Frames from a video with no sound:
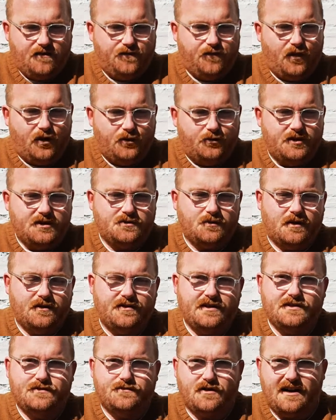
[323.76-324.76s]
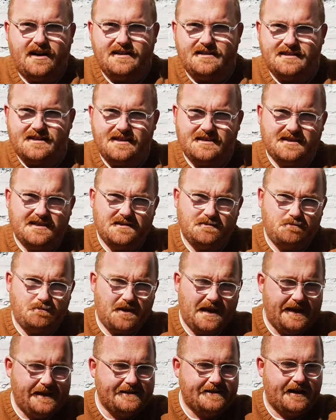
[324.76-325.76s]
followers, one of his friends, this is
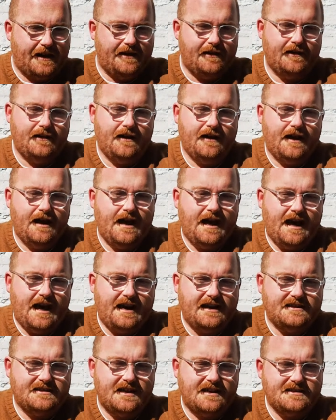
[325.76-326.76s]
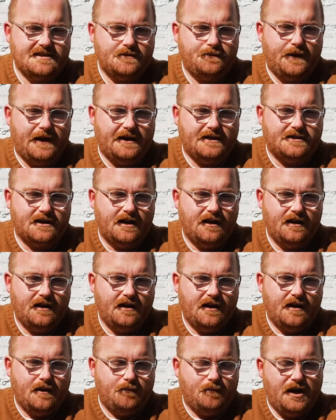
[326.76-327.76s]
Peter, and he says to Peter,
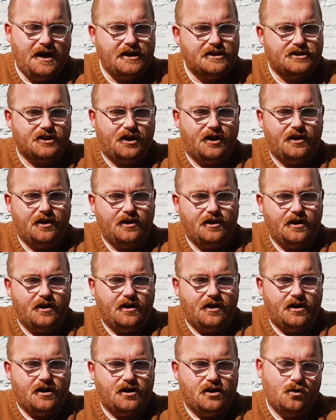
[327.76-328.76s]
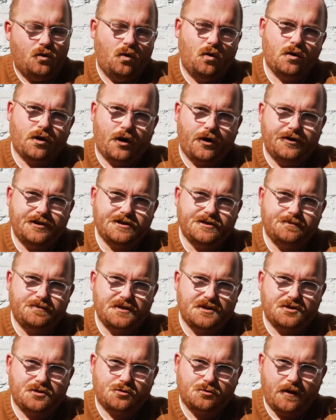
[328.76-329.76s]
Peter, you're going to
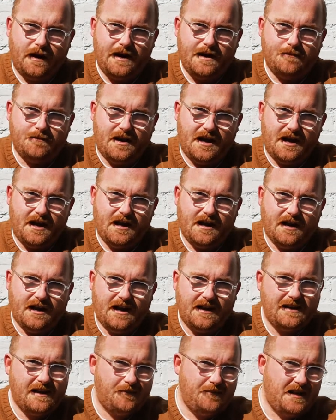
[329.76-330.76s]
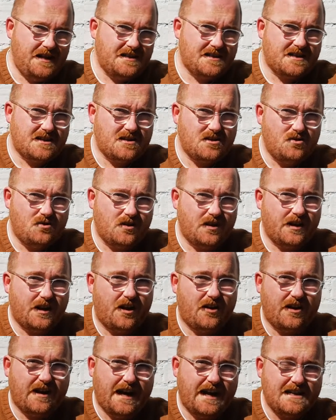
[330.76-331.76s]
betray me. And that means you're going to go
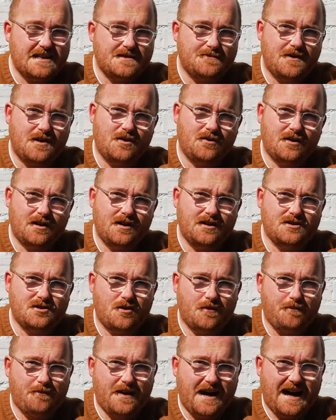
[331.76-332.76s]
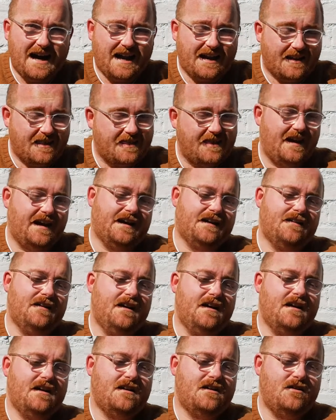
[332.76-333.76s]
against me, you're going to do a bad thing.
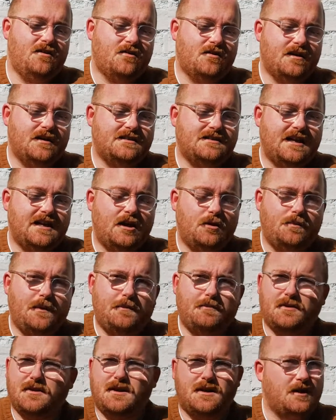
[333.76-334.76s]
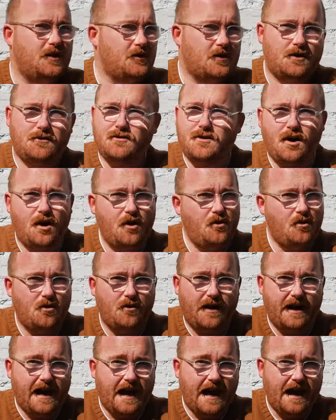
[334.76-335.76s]
You're going to tell people that you don't know who
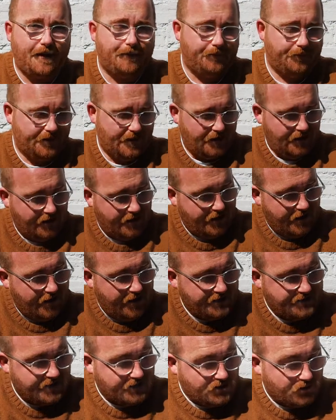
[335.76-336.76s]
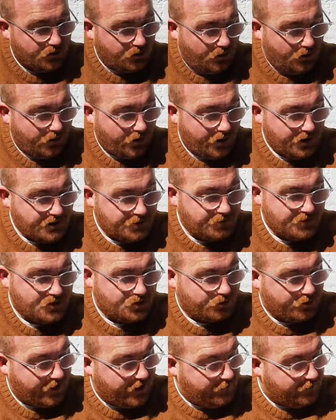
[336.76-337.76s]
I am. He says, you're going to
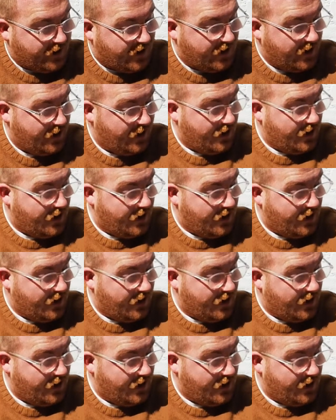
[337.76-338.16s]
betray me